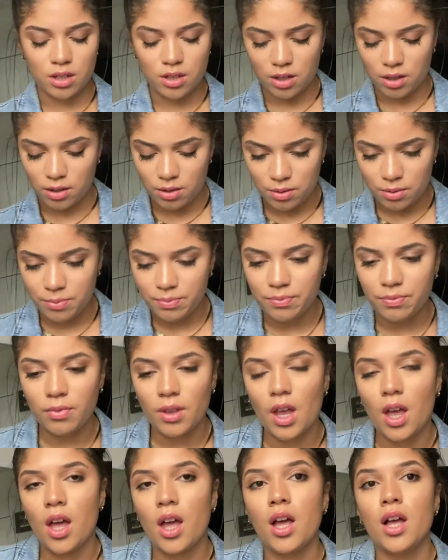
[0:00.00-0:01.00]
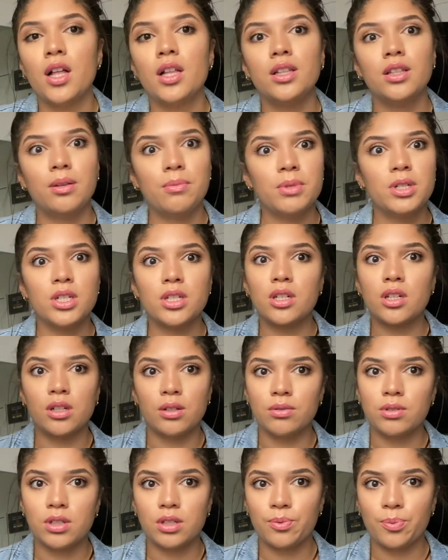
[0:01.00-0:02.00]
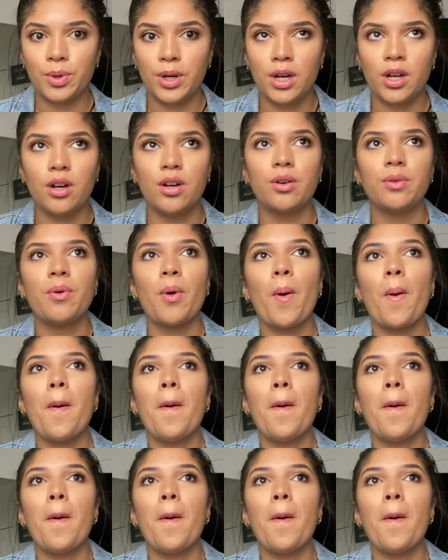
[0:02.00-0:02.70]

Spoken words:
So let me just close this window.